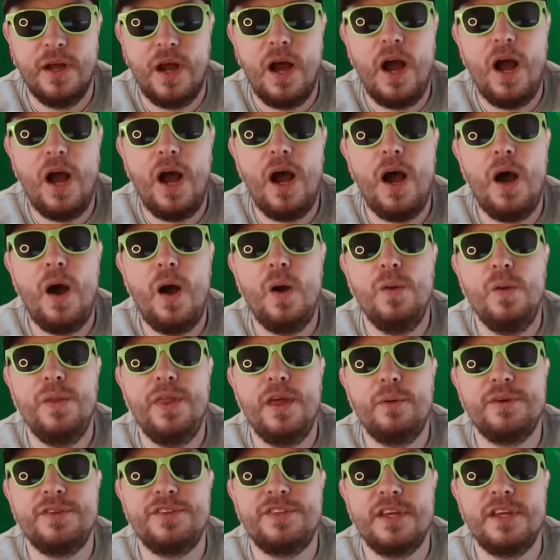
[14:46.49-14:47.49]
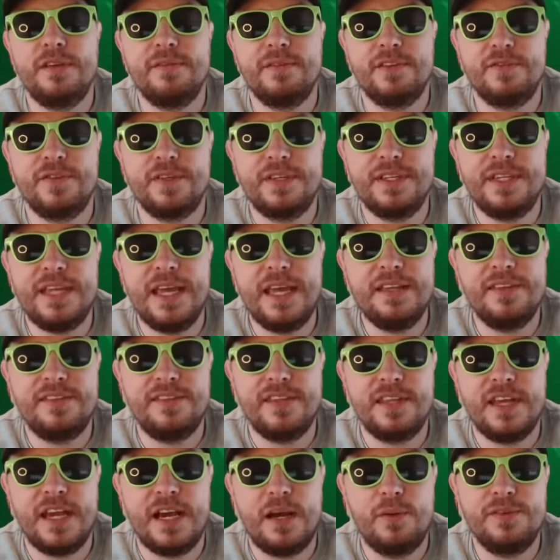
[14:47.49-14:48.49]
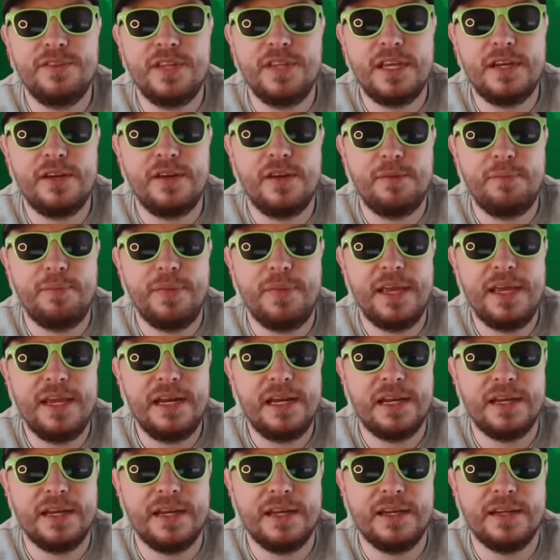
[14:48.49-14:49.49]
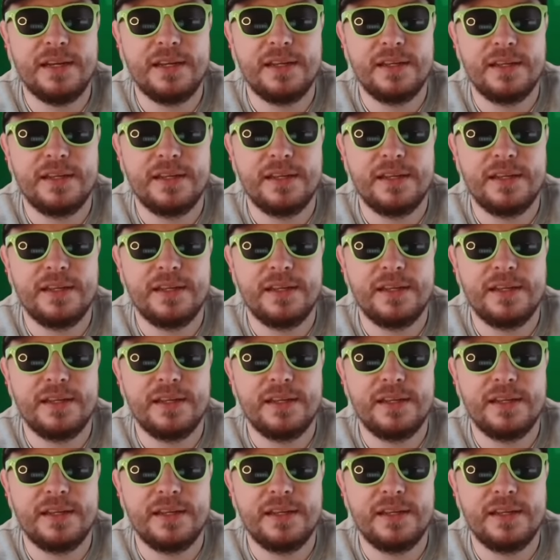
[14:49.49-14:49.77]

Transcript: Oh, there were 7s for days there. How was that not a pay line?